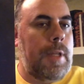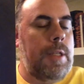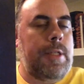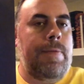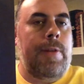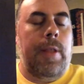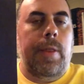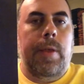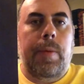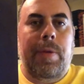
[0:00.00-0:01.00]
It's even a
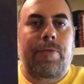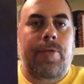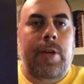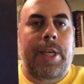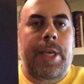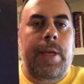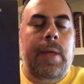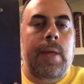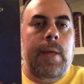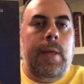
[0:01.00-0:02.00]
little bit funky,
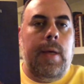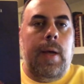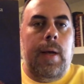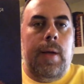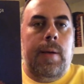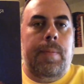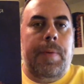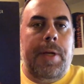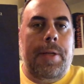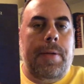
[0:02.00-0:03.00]

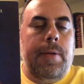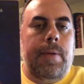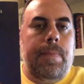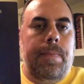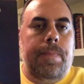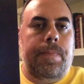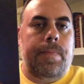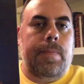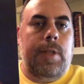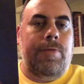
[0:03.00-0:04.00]
but
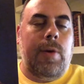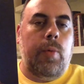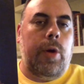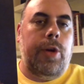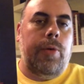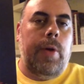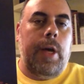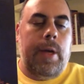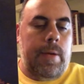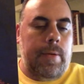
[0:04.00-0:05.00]
if I were
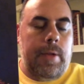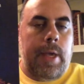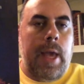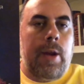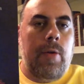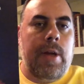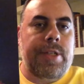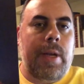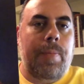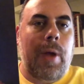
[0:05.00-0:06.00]
to categorize
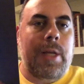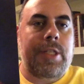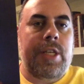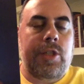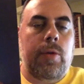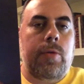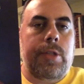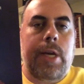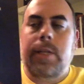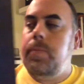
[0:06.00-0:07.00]
it, I'd probably say soul
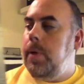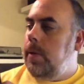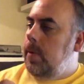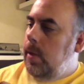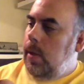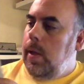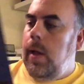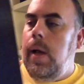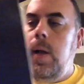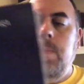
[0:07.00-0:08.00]
jazz. But
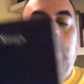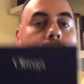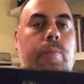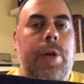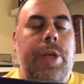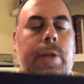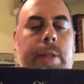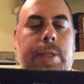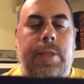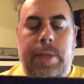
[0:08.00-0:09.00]
pretty good
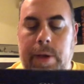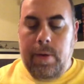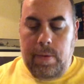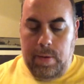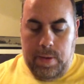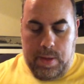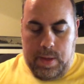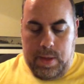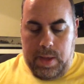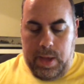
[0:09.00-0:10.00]
listen here,
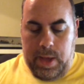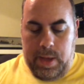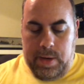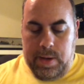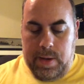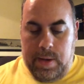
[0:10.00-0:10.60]
and